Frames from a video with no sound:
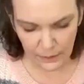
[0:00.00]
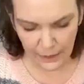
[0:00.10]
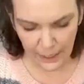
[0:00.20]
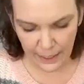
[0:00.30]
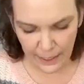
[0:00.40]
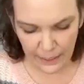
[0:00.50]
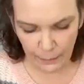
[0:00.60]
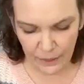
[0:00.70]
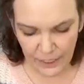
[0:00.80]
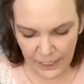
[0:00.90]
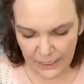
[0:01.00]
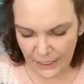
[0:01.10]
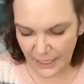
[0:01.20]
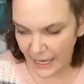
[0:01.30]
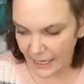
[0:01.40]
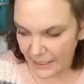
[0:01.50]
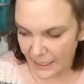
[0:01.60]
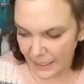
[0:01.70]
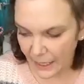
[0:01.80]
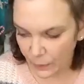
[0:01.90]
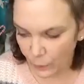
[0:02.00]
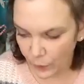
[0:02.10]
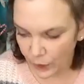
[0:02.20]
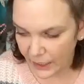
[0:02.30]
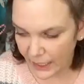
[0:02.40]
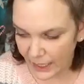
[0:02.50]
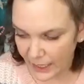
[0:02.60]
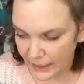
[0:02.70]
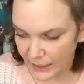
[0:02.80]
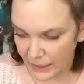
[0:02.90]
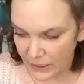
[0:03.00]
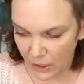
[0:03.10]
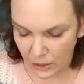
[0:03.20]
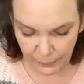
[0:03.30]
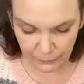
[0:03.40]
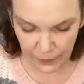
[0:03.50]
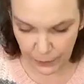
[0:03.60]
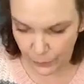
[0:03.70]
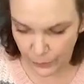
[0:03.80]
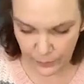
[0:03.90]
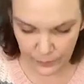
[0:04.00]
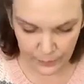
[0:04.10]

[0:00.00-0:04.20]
Okay, and then when you get to the end, again, we're going to add a dollop of glue.